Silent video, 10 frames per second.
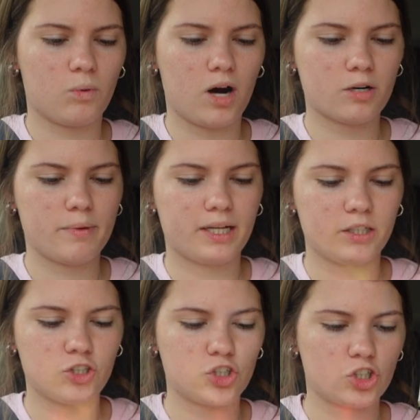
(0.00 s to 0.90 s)

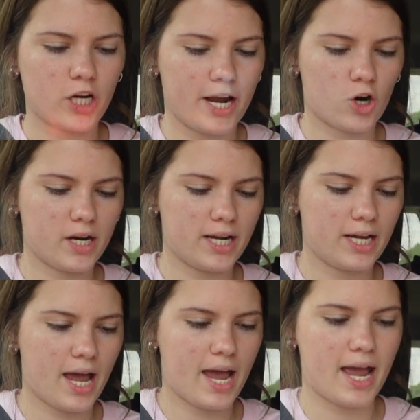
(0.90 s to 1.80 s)
watermelon, cherry,
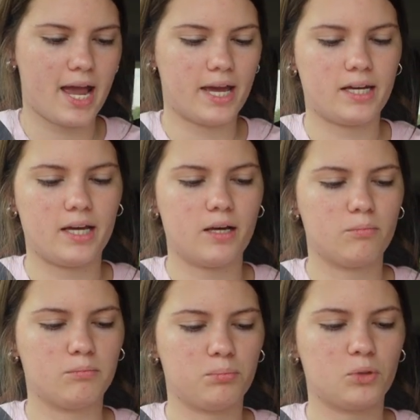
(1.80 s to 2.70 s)
and
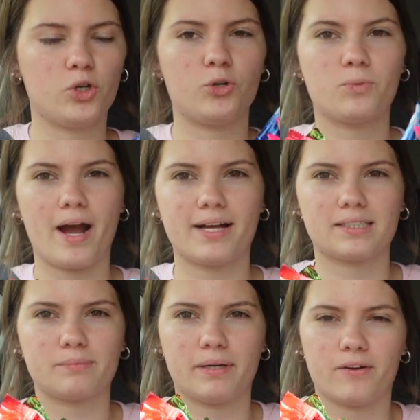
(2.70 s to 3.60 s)
blue
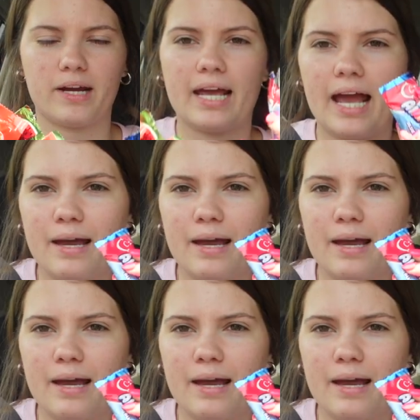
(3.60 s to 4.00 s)
raspberry.